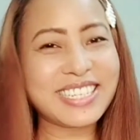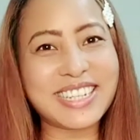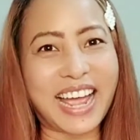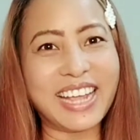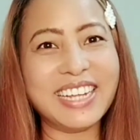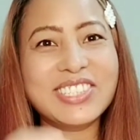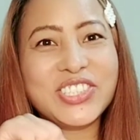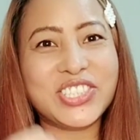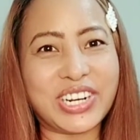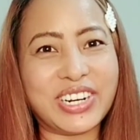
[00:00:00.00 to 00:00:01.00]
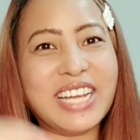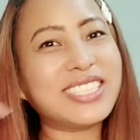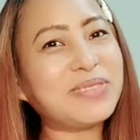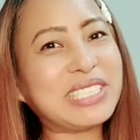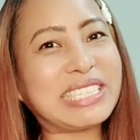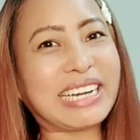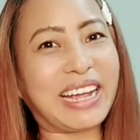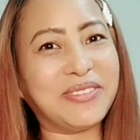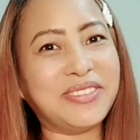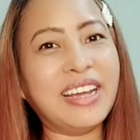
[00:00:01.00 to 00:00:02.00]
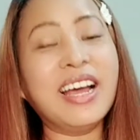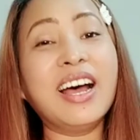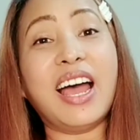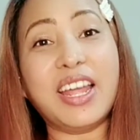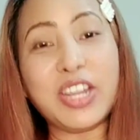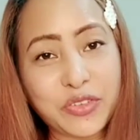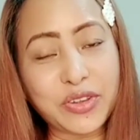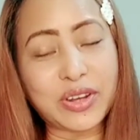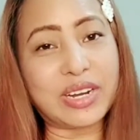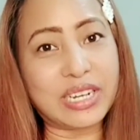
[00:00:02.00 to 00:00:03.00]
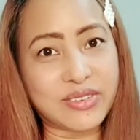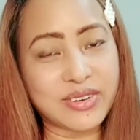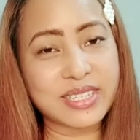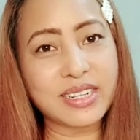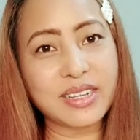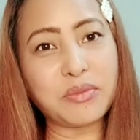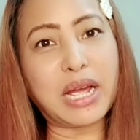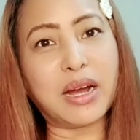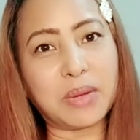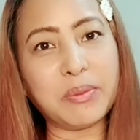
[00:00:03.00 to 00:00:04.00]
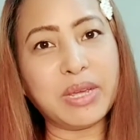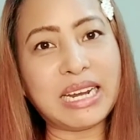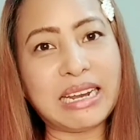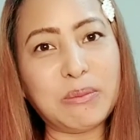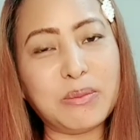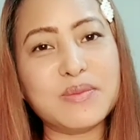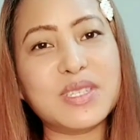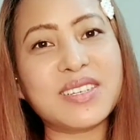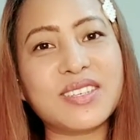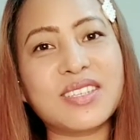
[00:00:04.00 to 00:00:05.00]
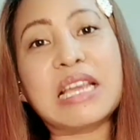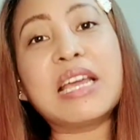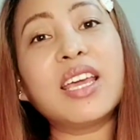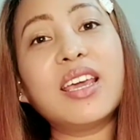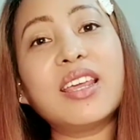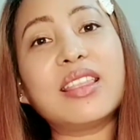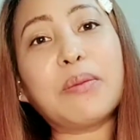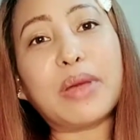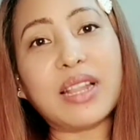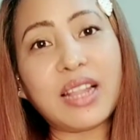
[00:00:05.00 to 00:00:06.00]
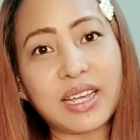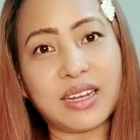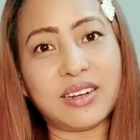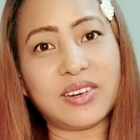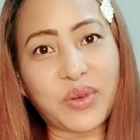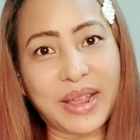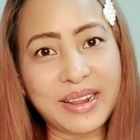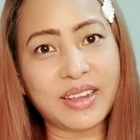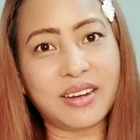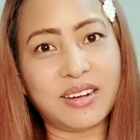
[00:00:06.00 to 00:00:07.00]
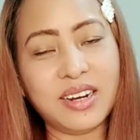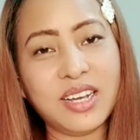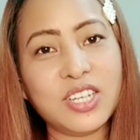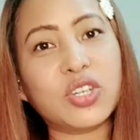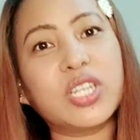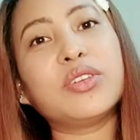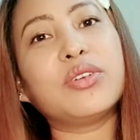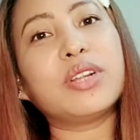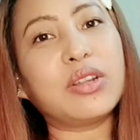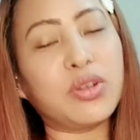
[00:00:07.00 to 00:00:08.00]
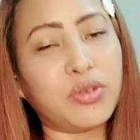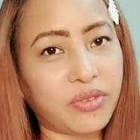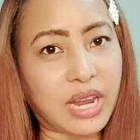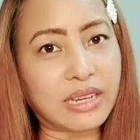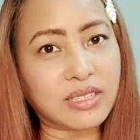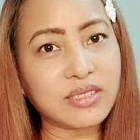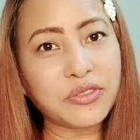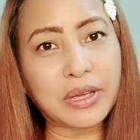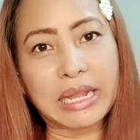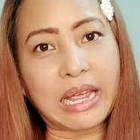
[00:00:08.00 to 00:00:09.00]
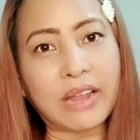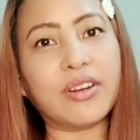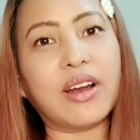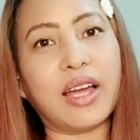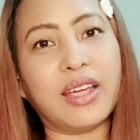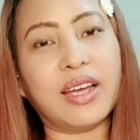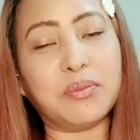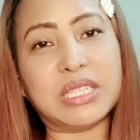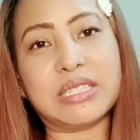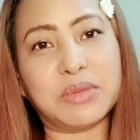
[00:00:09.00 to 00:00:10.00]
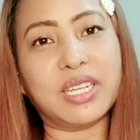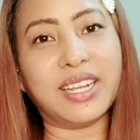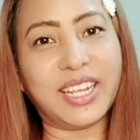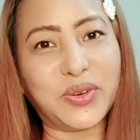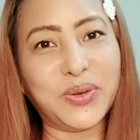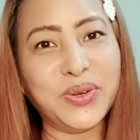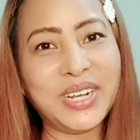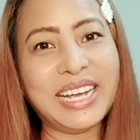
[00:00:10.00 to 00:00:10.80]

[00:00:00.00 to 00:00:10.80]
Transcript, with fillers: Just like, share and subscribe. And if you're interested in my upcoming clip, just hit the bell icon right there so that you'll get notification whenever I update something new.